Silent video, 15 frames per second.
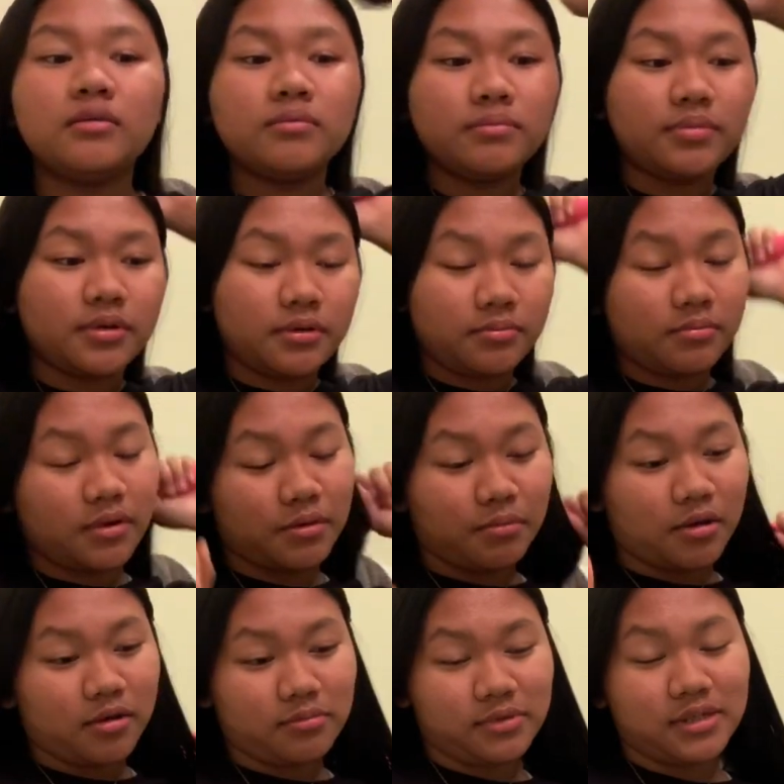but my
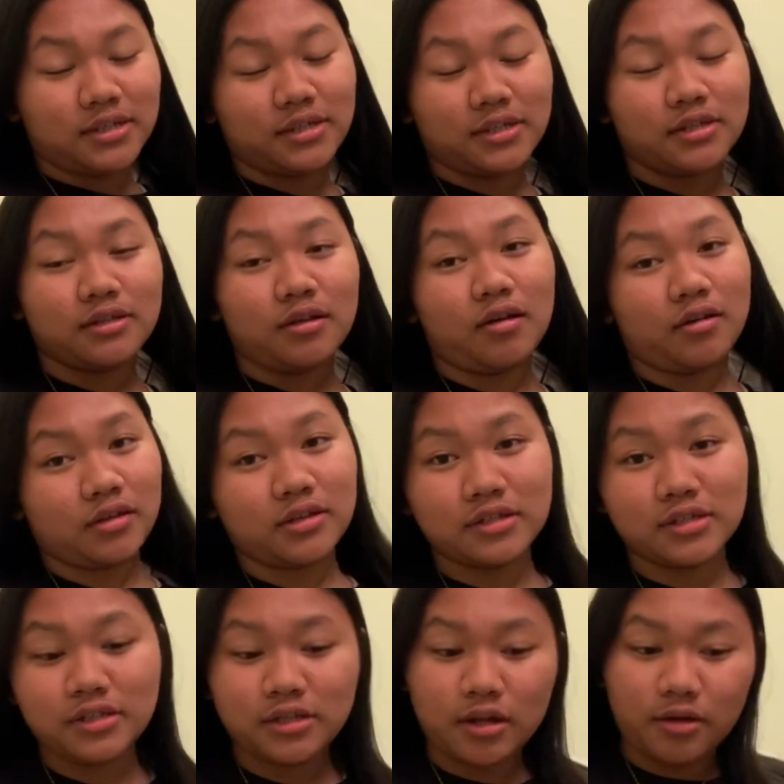mom is not gonna
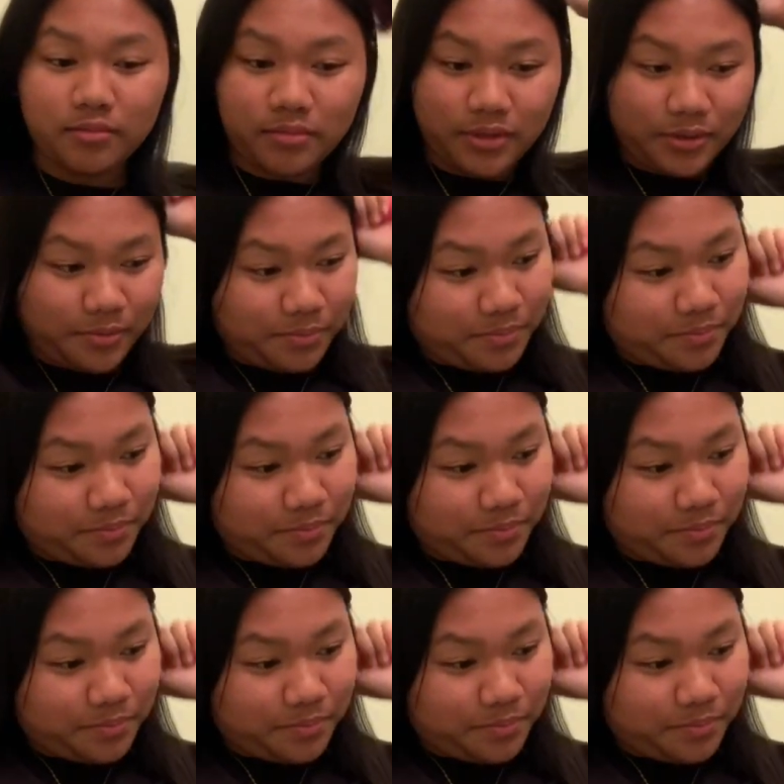stop me.